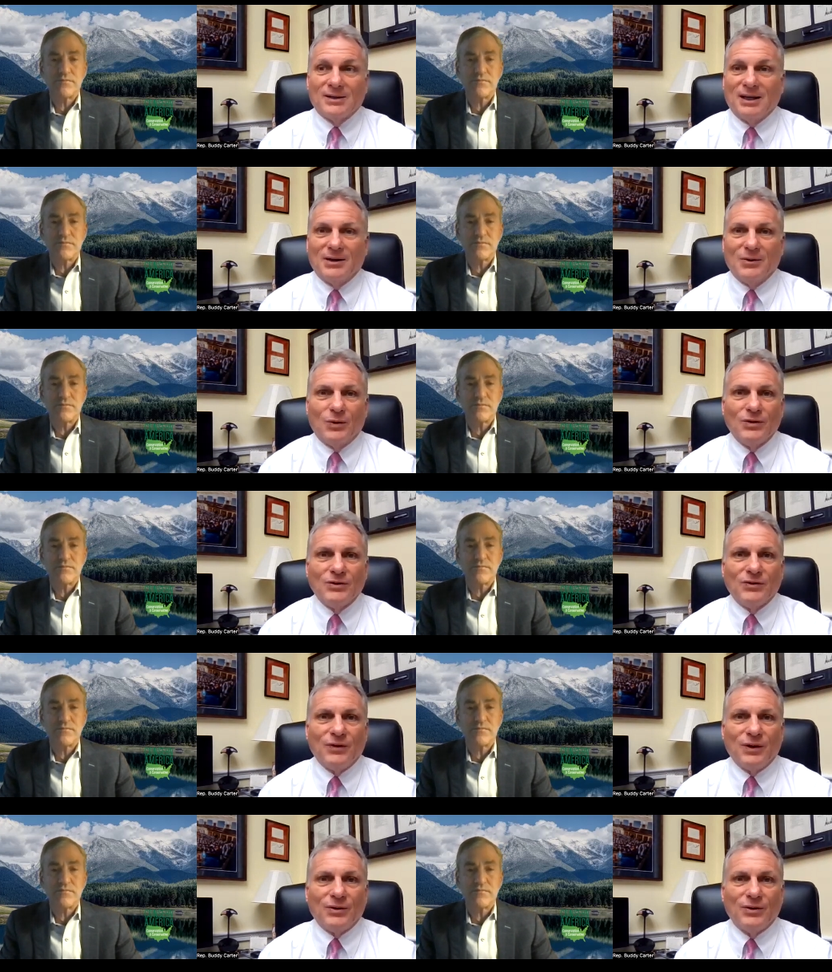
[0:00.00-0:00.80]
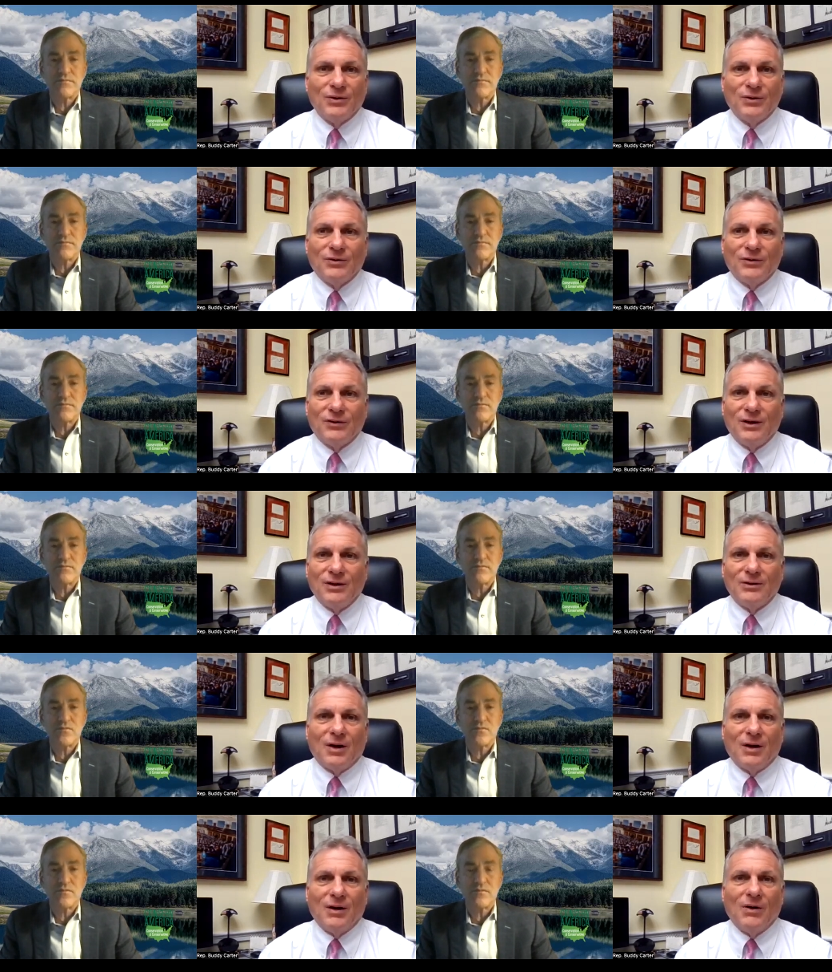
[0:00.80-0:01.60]
Speaker 1: Teddy Roosevelt, who
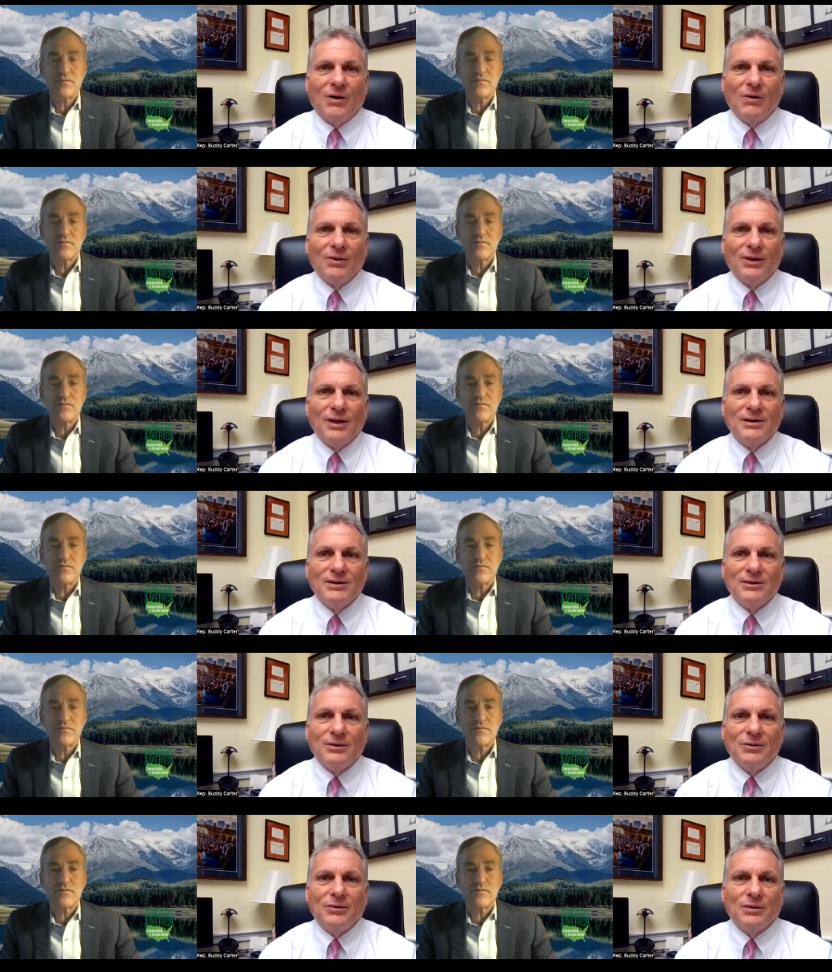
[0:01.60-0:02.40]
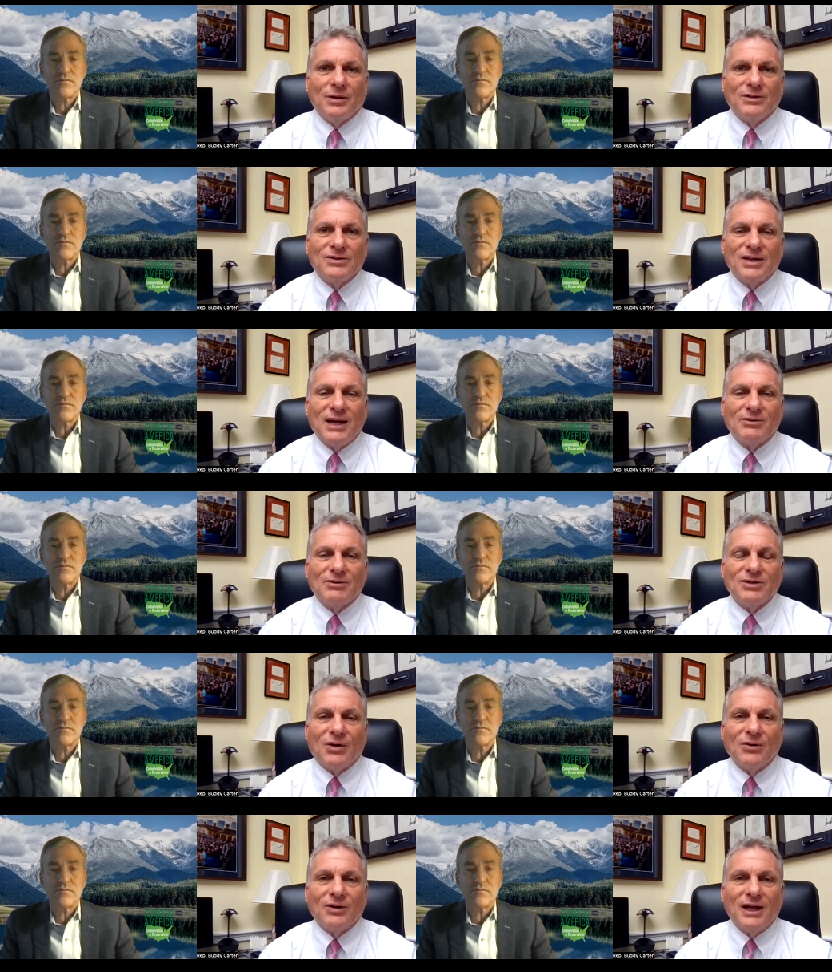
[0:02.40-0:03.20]
set all the
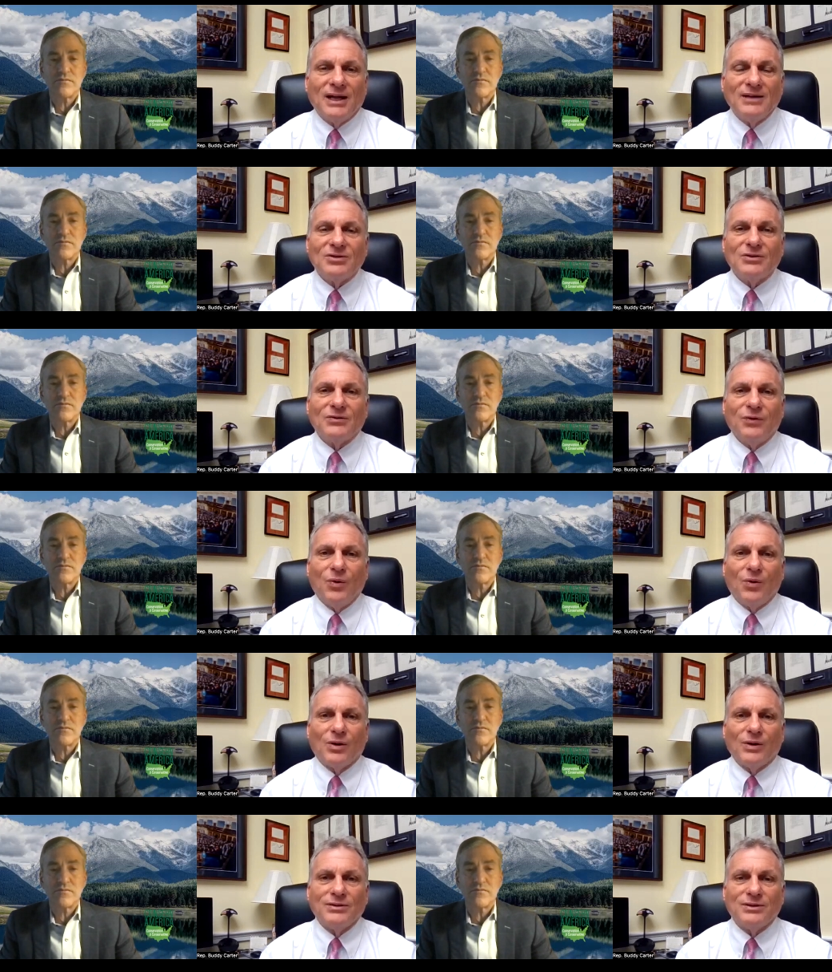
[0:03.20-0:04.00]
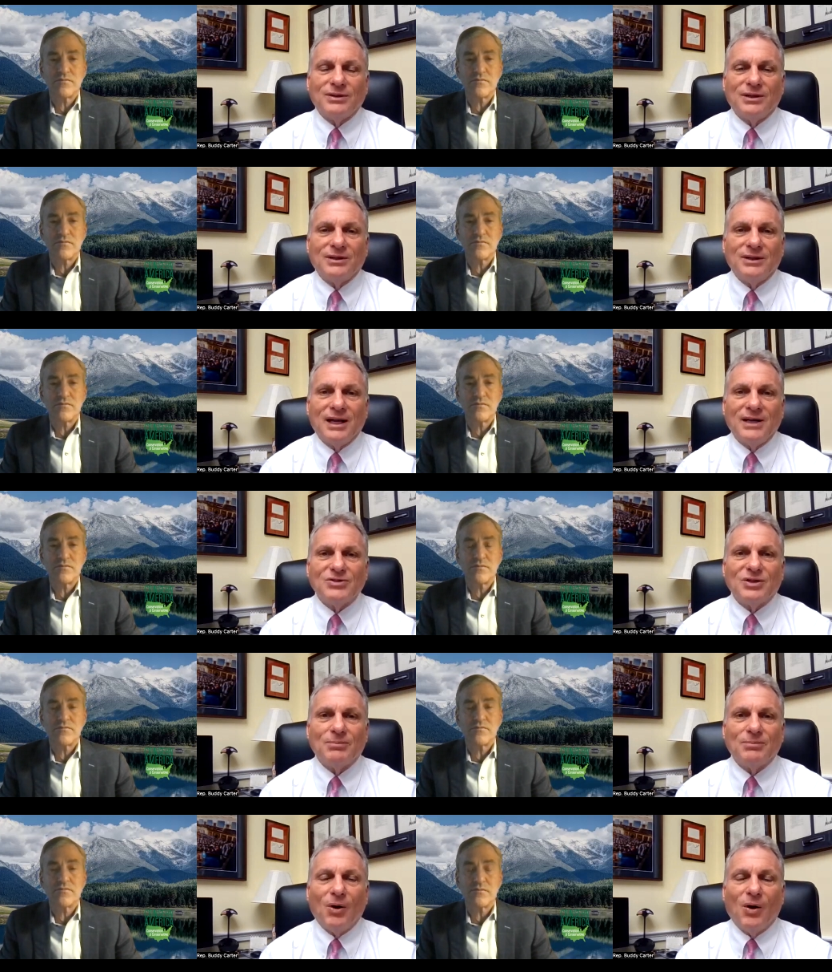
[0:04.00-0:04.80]
established all the national forests, the
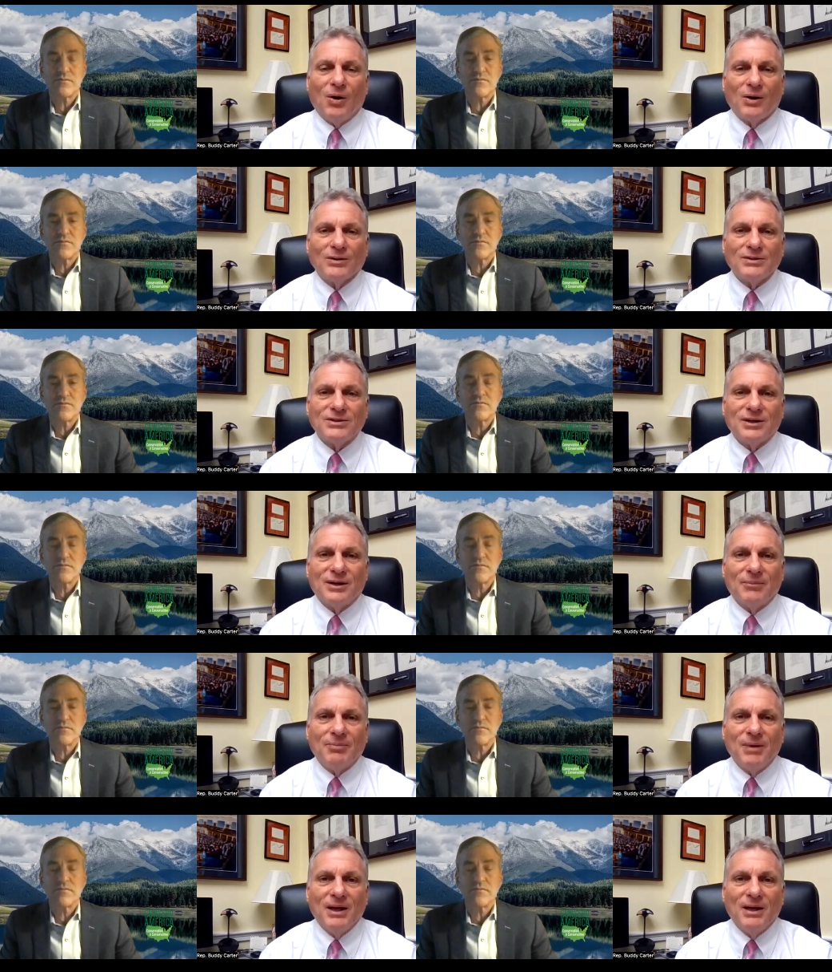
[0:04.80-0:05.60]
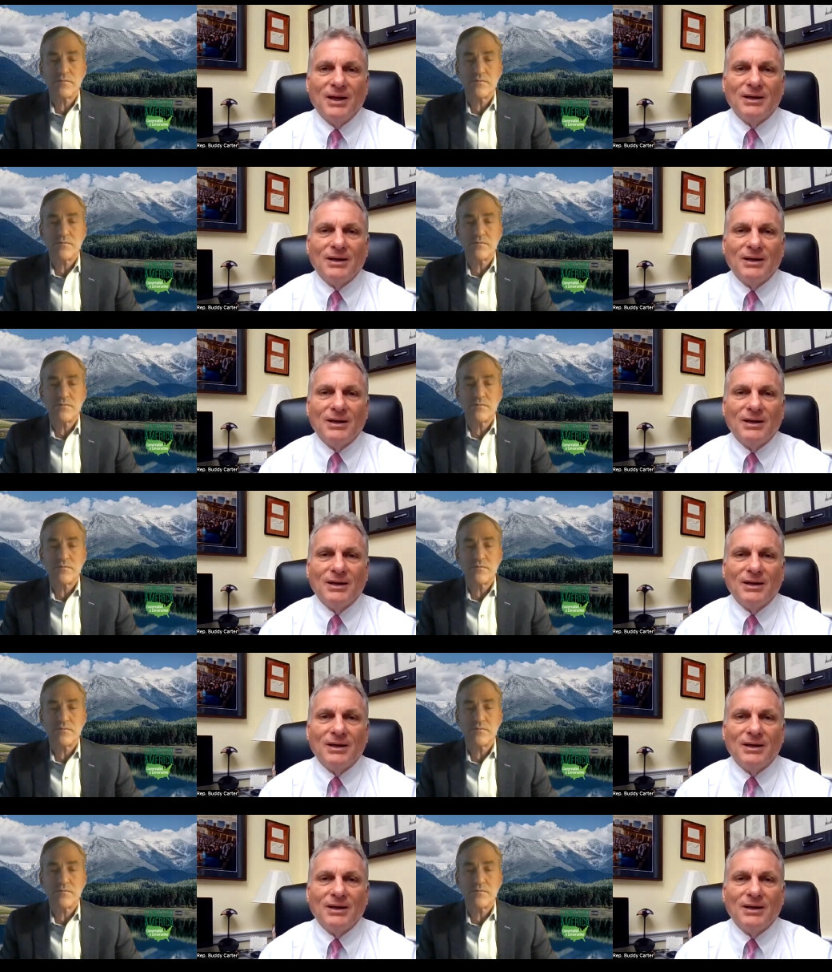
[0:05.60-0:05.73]
national parks, um,